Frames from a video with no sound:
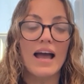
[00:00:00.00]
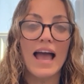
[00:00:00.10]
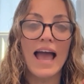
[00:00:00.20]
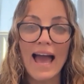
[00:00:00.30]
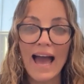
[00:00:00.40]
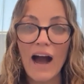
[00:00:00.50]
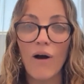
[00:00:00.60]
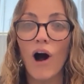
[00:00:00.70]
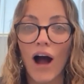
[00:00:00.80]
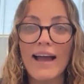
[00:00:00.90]

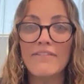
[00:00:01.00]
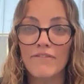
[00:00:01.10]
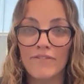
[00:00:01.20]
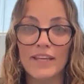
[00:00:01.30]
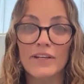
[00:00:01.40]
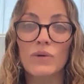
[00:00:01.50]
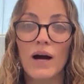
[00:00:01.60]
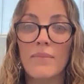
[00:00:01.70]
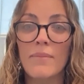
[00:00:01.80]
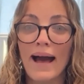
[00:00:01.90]
how I feel
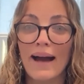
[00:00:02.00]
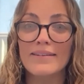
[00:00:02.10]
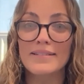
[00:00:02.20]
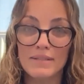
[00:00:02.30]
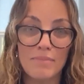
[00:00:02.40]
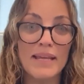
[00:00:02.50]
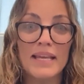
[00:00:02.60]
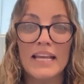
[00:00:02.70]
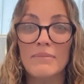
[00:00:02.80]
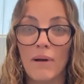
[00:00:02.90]
about
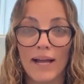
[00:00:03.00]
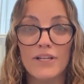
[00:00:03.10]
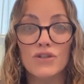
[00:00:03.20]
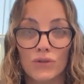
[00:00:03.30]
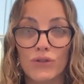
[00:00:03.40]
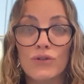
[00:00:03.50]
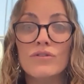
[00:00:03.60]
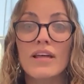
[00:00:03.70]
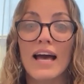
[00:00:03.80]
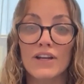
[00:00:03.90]
speaking my
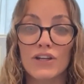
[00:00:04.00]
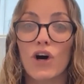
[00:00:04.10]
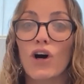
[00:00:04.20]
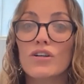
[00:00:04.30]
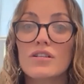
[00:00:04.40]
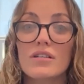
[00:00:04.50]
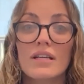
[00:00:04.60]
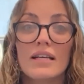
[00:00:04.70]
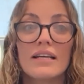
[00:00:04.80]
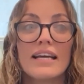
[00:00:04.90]
truth, and not
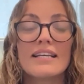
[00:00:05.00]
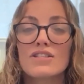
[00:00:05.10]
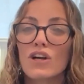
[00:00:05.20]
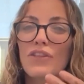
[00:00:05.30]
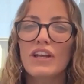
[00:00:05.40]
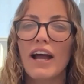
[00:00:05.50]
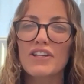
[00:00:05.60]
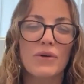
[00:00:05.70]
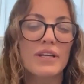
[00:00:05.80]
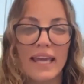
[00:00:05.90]
it's not that I
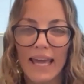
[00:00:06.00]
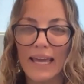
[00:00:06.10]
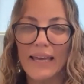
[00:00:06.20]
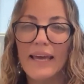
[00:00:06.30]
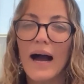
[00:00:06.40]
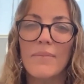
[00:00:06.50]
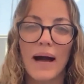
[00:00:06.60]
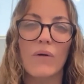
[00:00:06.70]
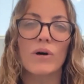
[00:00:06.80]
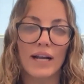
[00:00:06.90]
don't care
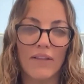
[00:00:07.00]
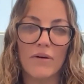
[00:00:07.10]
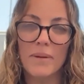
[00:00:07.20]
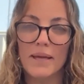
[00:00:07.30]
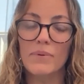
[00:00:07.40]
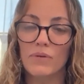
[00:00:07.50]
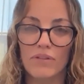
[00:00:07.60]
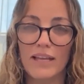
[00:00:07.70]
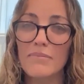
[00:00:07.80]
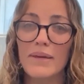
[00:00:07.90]
about what other people
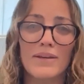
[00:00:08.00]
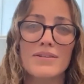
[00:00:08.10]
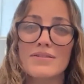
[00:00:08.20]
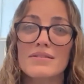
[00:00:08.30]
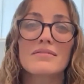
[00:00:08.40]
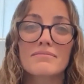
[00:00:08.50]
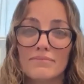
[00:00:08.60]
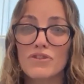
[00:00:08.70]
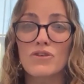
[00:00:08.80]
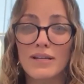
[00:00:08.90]
think, because
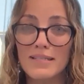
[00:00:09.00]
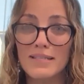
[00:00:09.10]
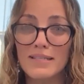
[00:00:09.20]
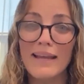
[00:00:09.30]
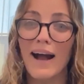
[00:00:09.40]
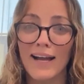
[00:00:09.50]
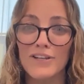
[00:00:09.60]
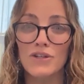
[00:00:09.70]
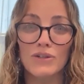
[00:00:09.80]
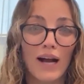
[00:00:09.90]
trust me, I
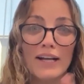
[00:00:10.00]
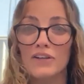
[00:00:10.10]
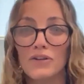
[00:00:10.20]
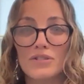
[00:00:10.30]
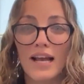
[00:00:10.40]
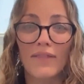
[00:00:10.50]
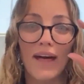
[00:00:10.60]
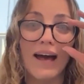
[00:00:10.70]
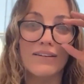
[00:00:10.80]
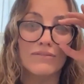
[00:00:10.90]
do. I go down
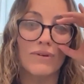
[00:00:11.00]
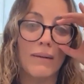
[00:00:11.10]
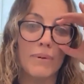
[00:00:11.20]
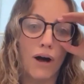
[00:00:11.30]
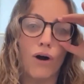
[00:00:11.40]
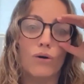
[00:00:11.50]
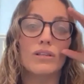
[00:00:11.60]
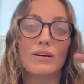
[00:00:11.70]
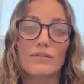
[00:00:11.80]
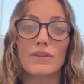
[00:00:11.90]
that rabbit
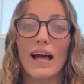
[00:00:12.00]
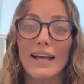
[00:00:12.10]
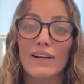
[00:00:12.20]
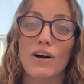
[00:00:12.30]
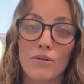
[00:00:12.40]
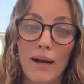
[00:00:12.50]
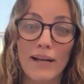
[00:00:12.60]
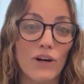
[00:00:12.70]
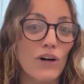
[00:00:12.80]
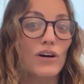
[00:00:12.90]
hole of like, oh my
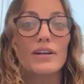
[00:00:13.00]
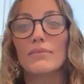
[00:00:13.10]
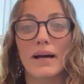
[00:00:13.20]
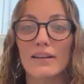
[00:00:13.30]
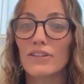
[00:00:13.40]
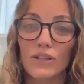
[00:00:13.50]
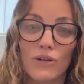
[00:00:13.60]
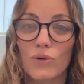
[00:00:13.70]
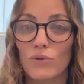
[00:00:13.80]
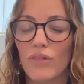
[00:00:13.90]
God, am I,
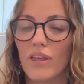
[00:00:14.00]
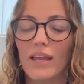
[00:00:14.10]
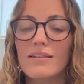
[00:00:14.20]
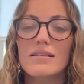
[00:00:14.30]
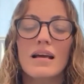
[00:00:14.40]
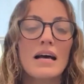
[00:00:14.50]
all the things.